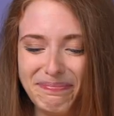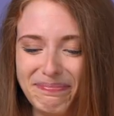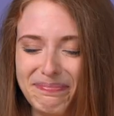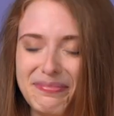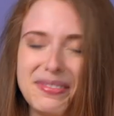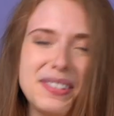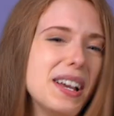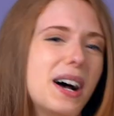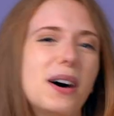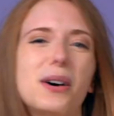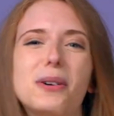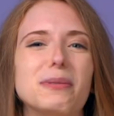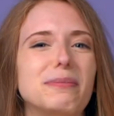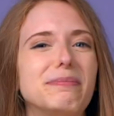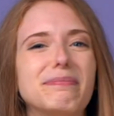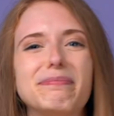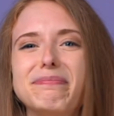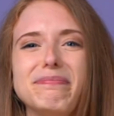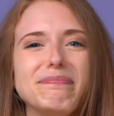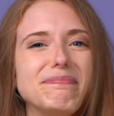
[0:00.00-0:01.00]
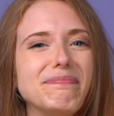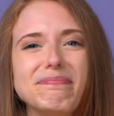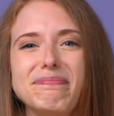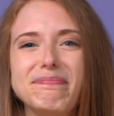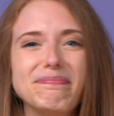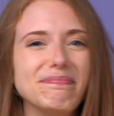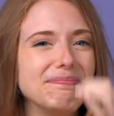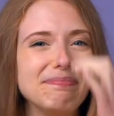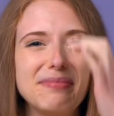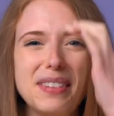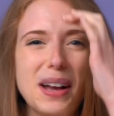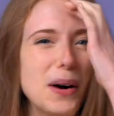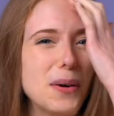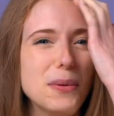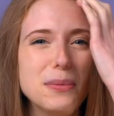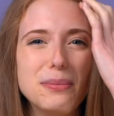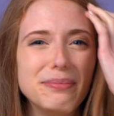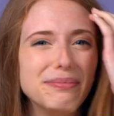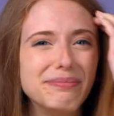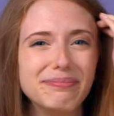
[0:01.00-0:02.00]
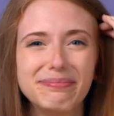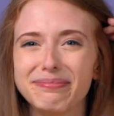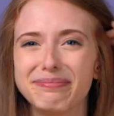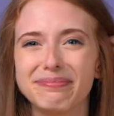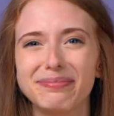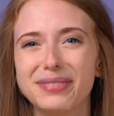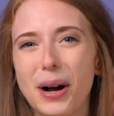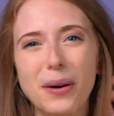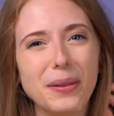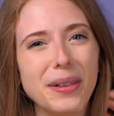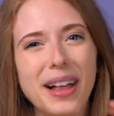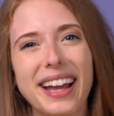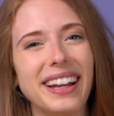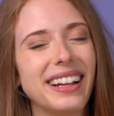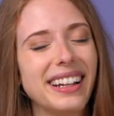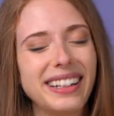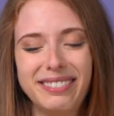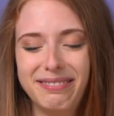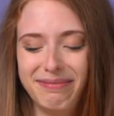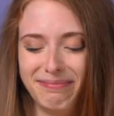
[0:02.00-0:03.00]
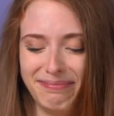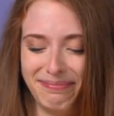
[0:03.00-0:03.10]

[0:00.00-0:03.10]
No. No, don't like it.